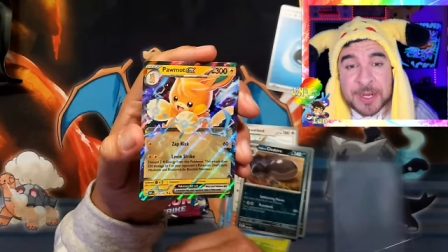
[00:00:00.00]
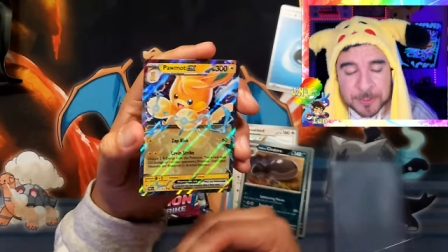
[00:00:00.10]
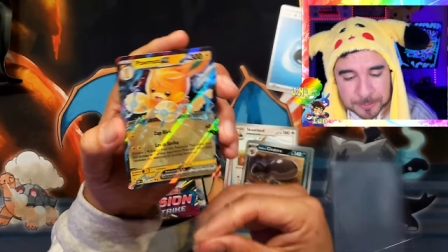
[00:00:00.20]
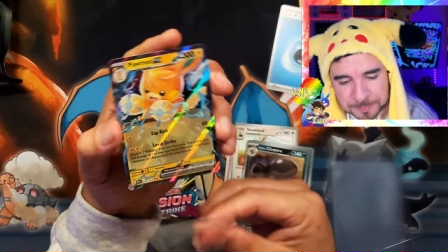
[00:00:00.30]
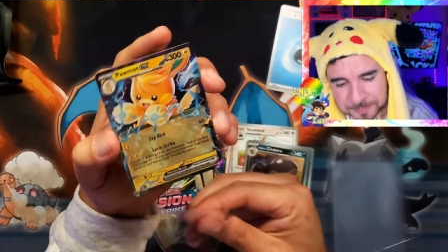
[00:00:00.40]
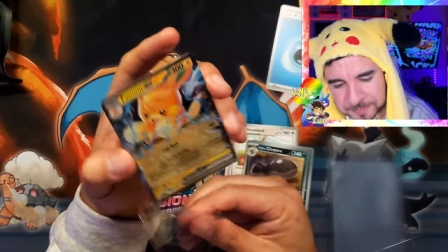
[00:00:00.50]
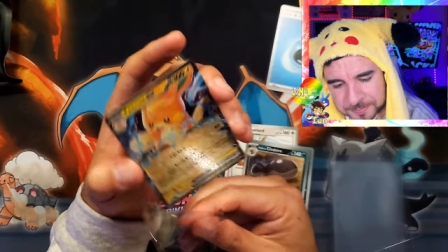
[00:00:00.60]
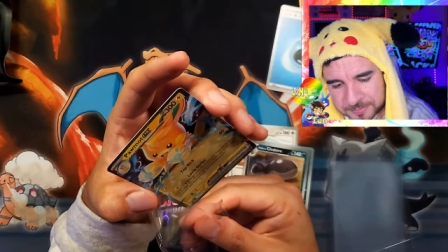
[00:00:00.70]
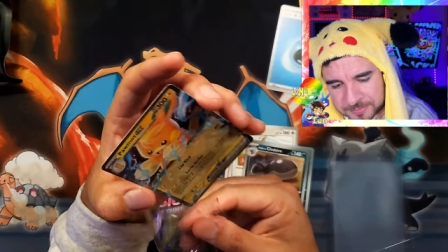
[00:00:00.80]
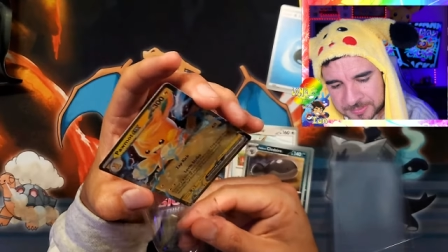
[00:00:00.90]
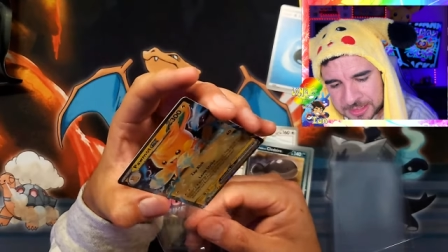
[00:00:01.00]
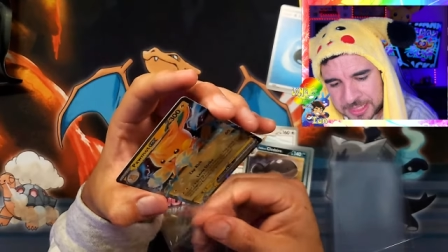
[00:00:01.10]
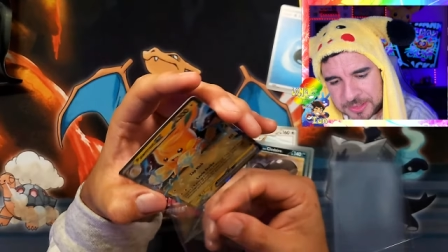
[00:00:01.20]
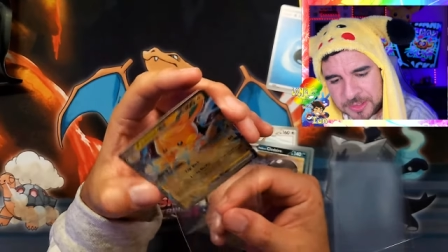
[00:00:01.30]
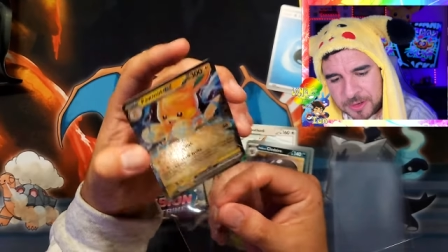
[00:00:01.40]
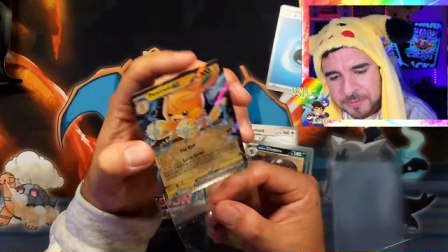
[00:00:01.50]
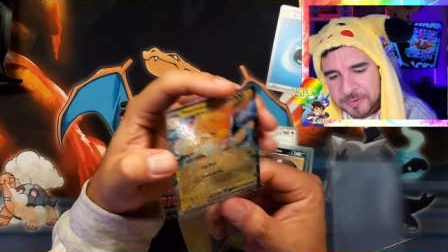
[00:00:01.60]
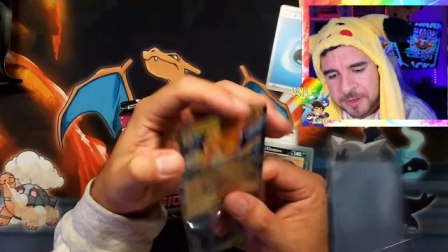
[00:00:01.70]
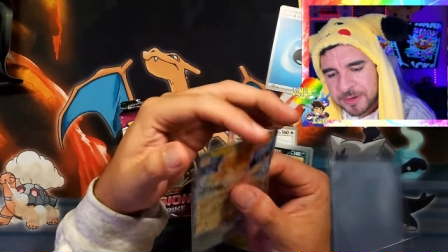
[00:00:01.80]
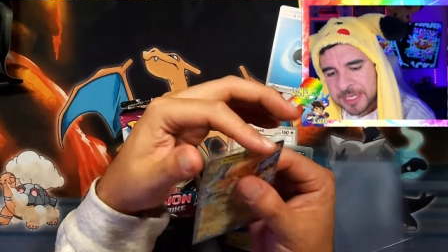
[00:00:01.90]
anywho, let's go
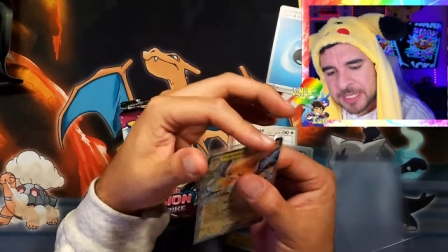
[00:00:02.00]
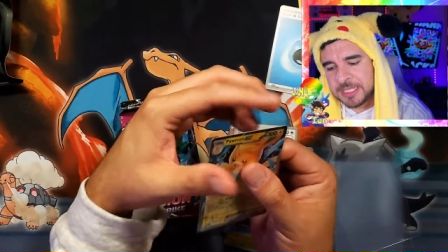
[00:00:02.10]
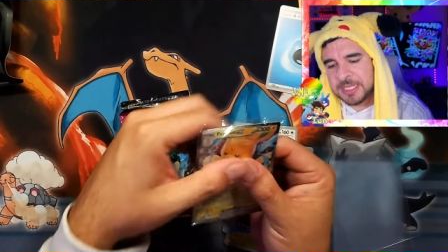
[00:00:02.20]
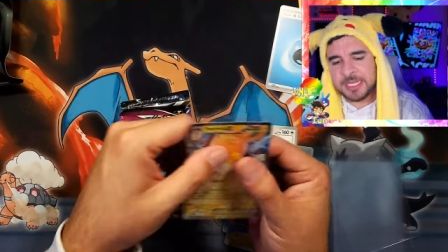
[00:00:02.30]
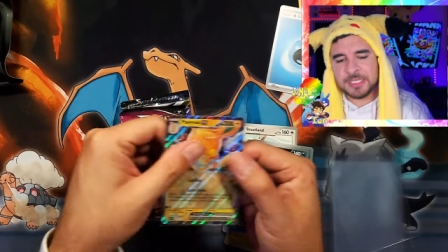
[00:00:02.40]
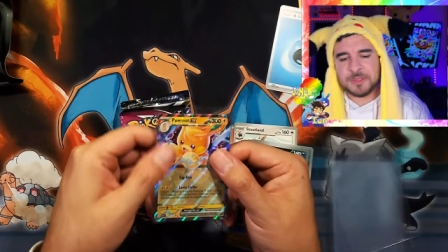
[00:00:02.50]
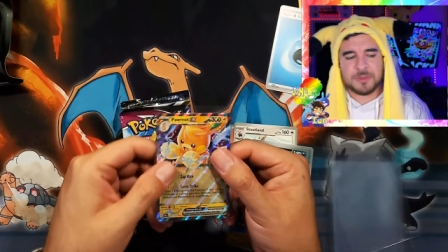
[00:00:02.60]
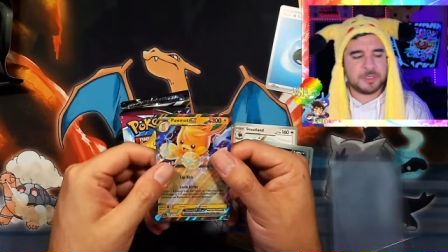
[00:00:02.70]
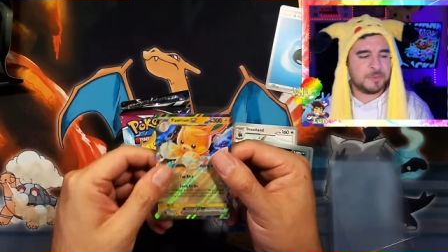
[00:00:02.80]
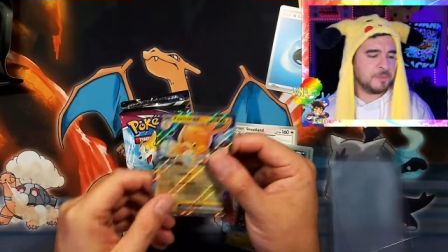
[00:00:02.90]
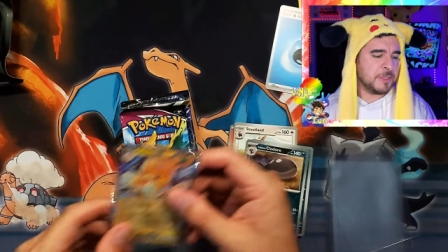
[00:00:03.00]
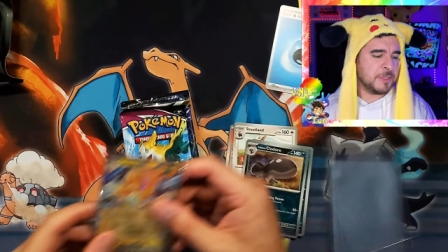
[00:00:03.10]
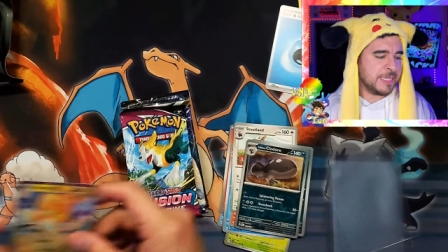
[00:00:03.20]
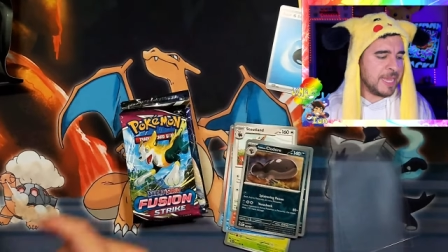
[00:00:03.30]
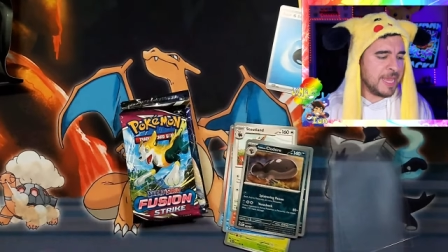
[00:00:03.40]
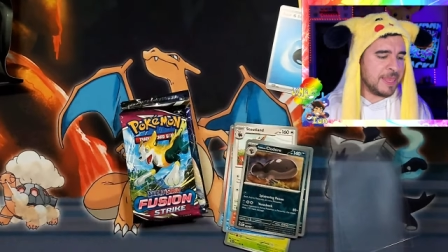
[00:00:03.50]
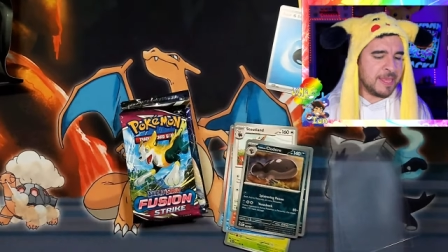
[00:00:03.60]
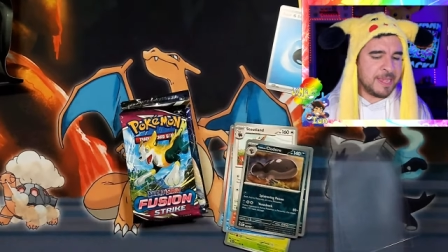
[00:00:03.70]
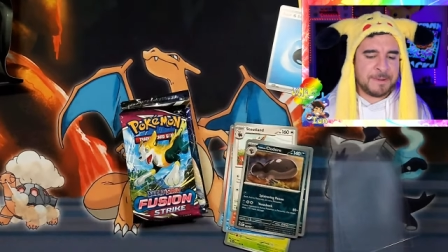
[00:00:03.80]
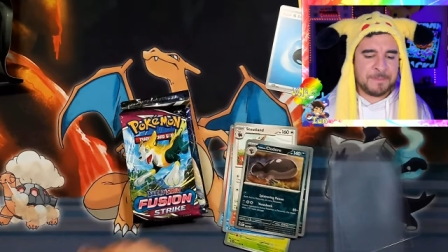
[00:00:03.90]
further into this. We'll put that
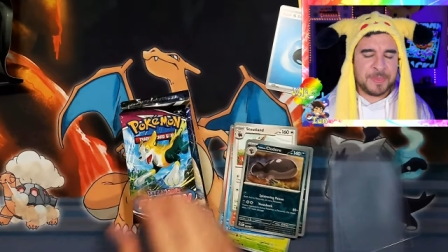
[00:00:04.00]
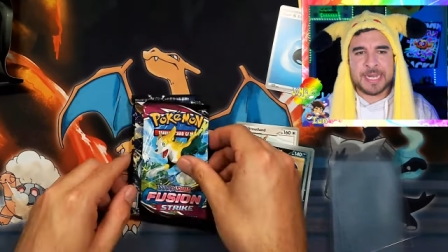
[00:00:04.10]
there.